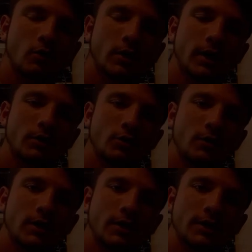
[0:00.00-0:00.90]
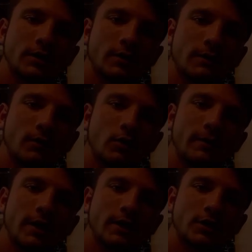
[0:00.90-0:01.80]
Workout 3 is a full
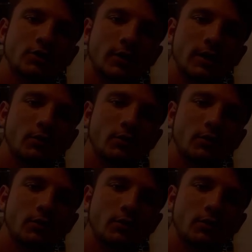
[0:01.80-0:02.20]
body strength